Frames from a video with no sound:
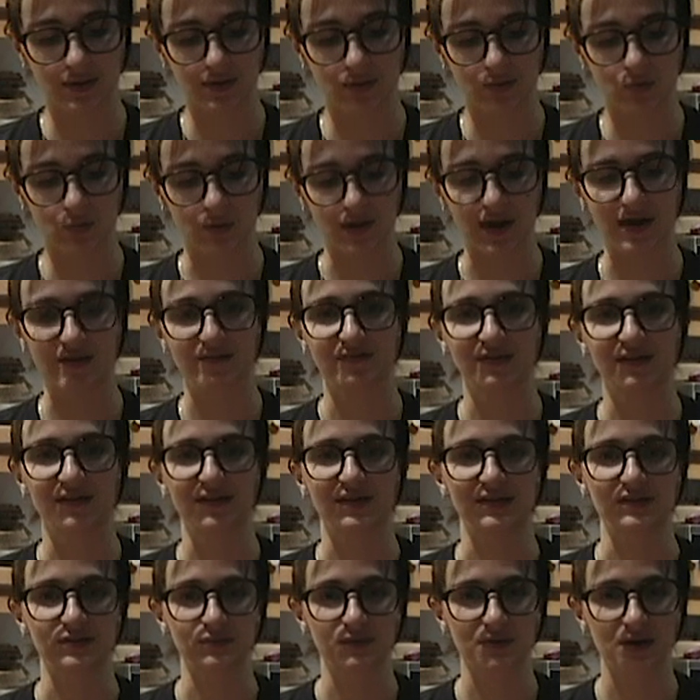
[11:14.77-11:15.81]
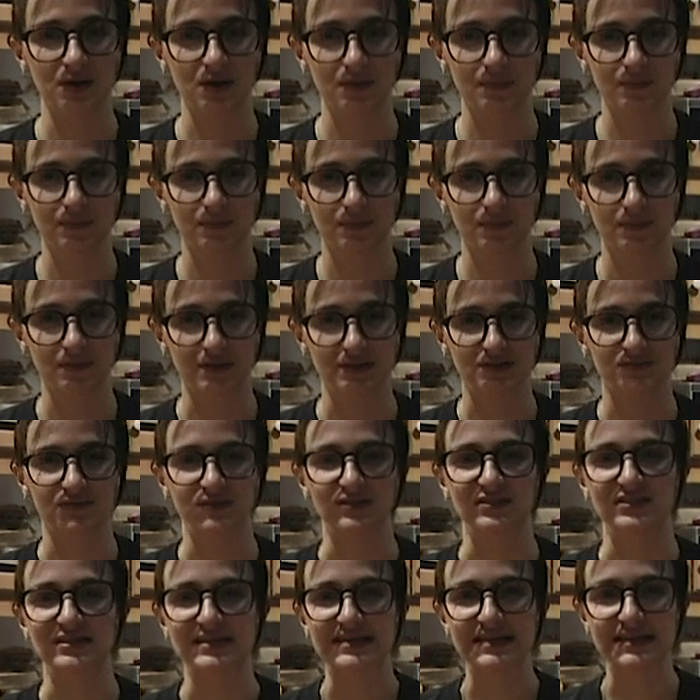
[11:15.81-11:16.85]
when I fill this one up, it's for
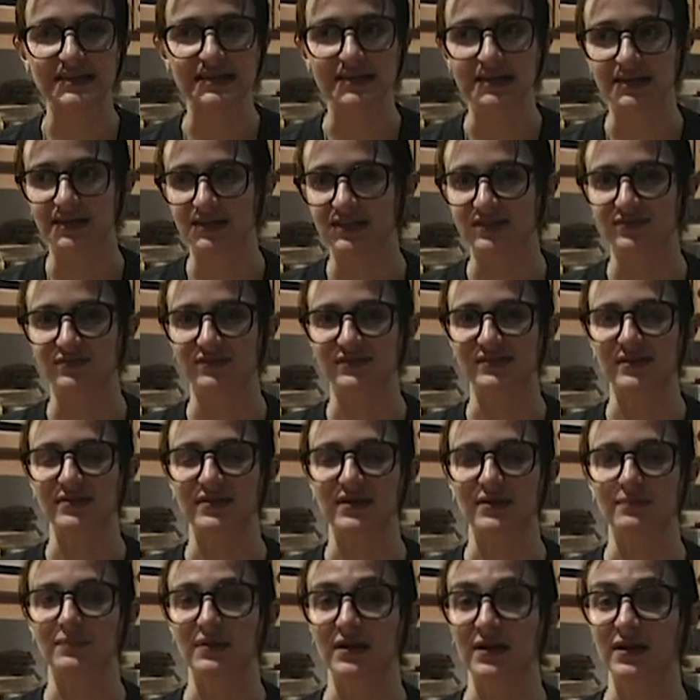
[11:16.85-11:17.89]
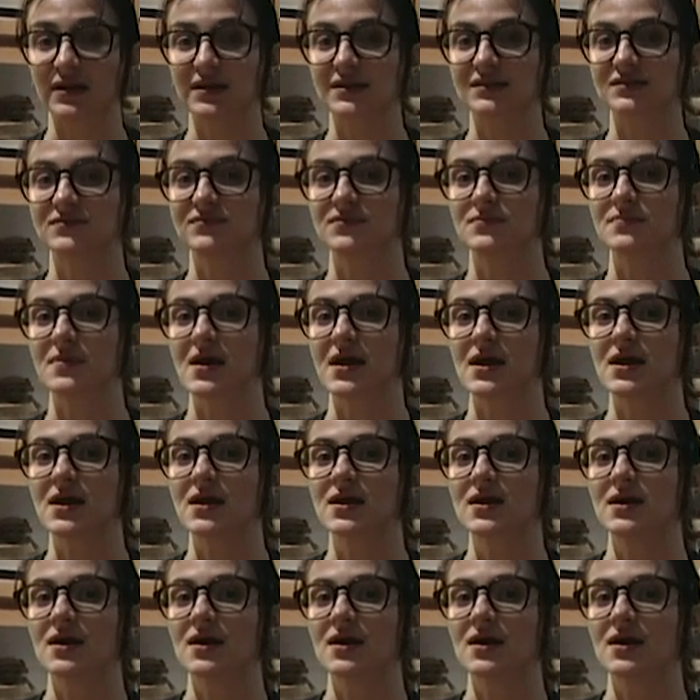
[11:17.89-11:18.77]
tea, it's for something big, it's for my